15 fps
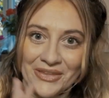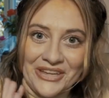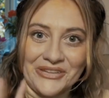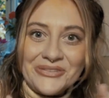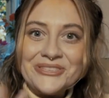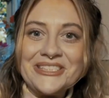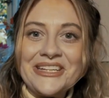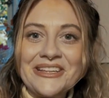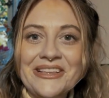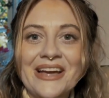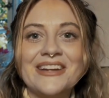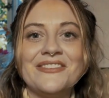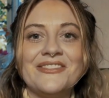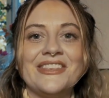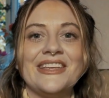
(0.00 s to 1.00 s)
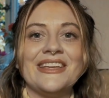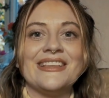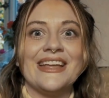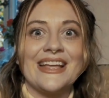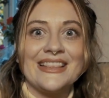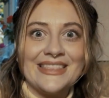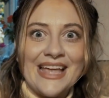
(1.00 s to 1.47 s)
you'll see a lot of the
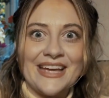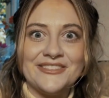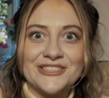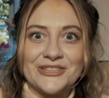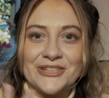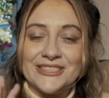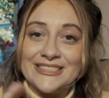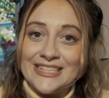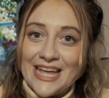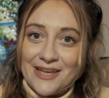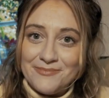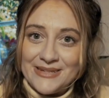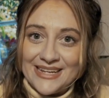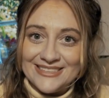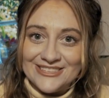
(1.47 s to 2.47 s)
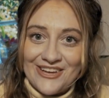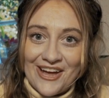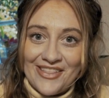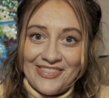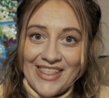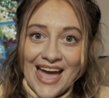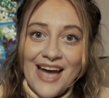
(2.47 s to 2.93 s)
live stories and updates
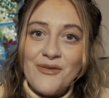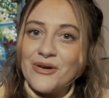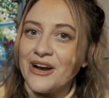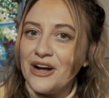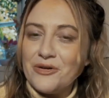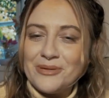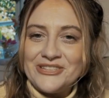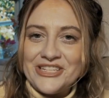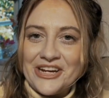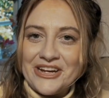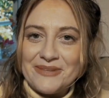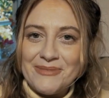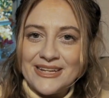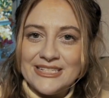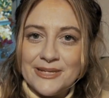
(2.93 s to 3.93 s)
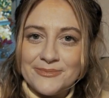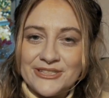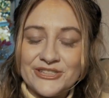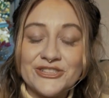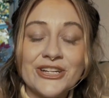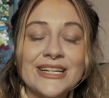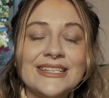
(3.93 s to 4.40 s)
on that where I'll be sharing my tips
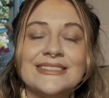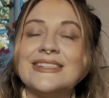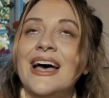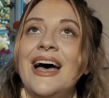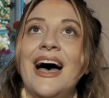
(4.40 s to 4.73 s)
and tricks.